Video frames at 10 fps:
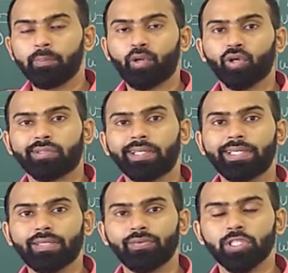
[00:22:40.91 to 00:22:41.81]
Because
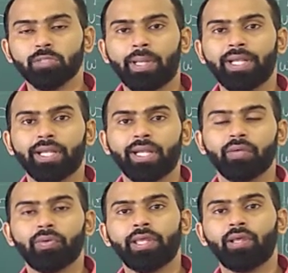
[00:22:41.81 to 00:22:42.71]
sink which is maintained at
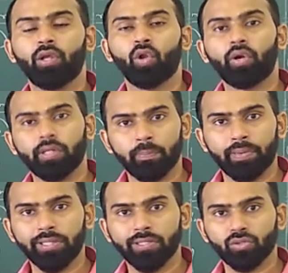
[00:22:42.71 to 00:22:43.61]
a very low
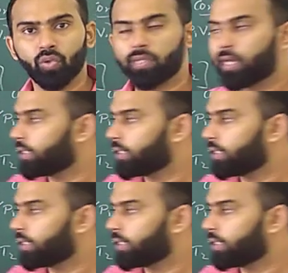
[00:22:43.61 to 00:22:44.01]
temperature, so that